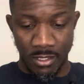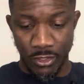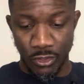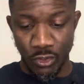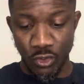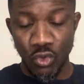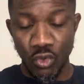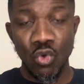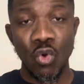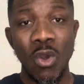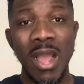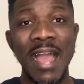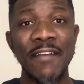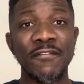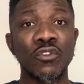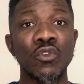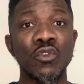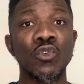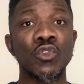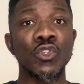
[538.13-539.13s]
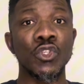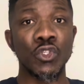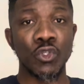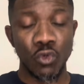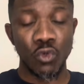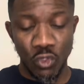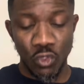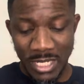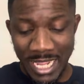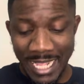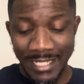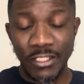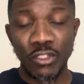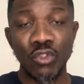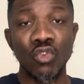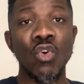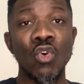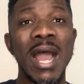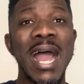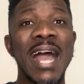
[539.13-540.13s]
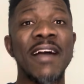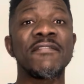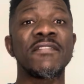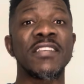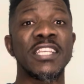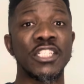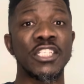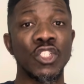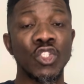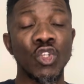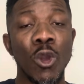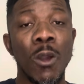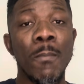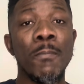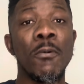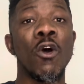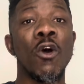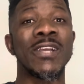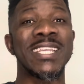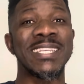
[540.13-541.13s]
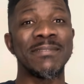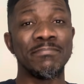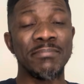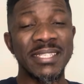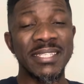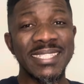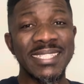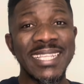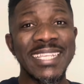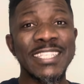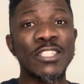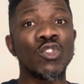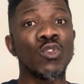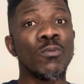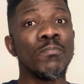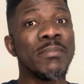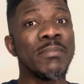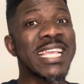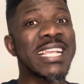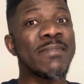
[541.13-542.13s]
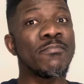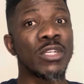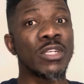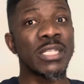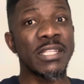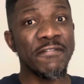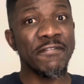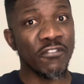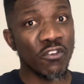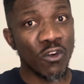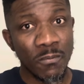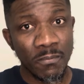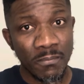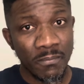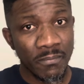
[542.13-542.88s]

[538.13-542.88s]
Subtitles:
you have to show that you have a job or a business you make money from,